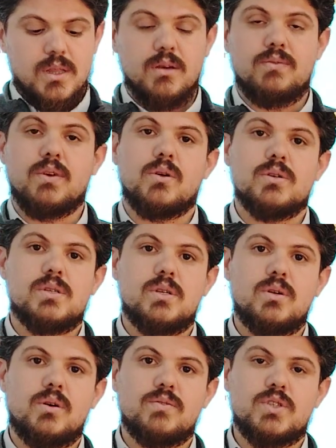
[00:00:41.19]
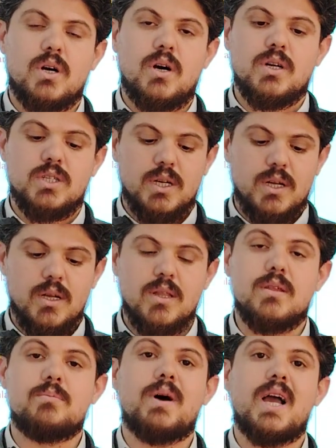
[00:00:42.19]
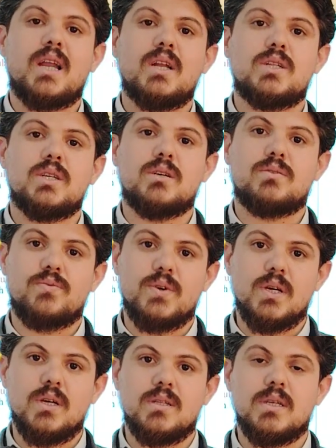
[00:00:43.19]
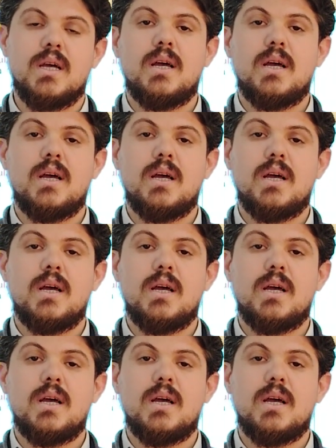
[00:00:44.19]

the velocity of charge, the magnetic field,